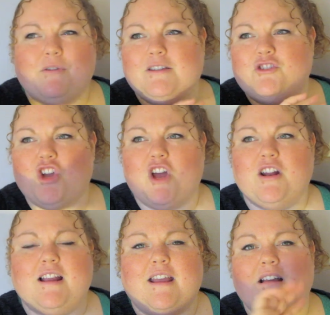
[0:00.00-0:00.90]
It's
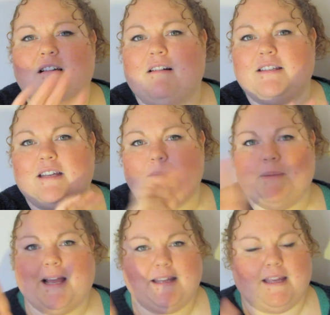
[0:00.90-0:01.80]
journaling, arting and
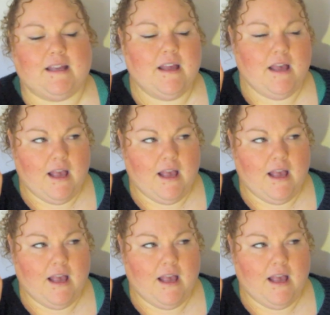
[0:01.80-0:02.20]
planning